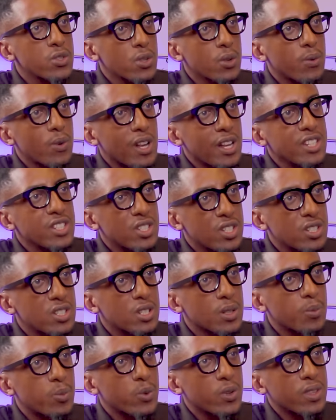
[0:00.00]
your
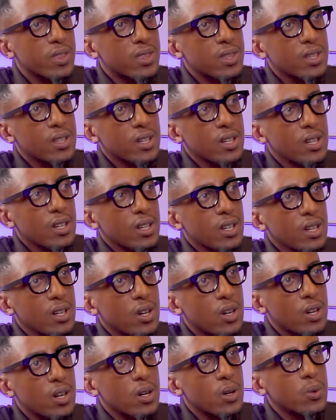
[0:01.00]
relationship with
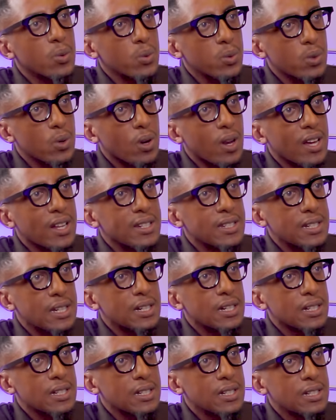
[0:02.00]

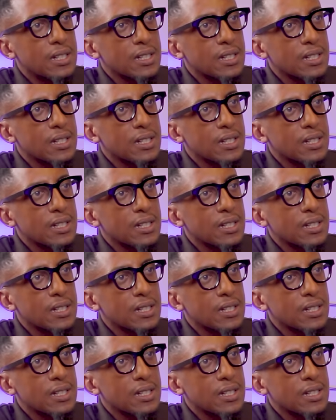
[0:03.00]
Yolanda?